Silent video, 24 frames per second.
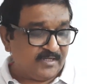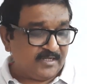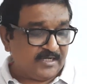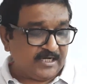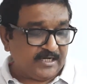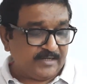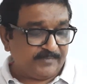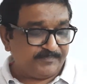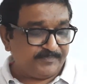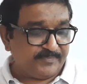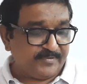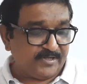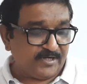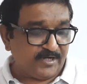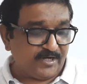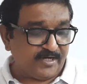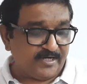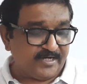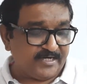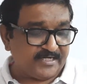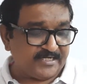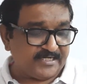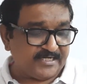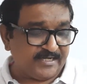a
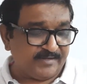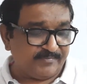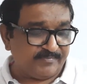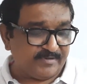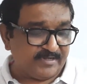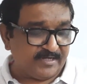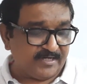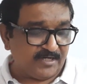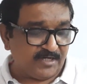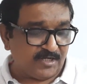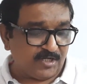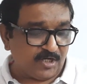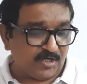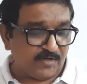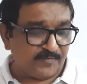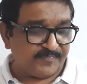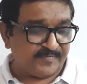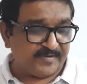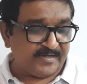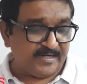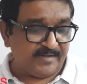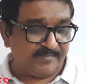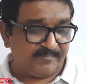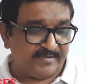periodic table of
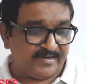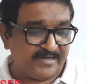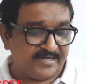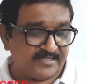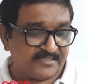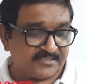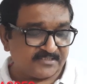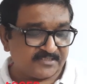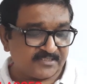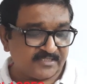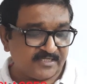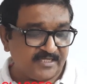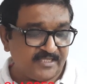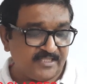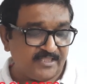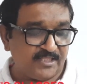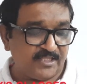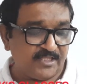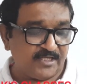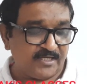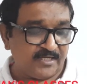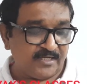elements in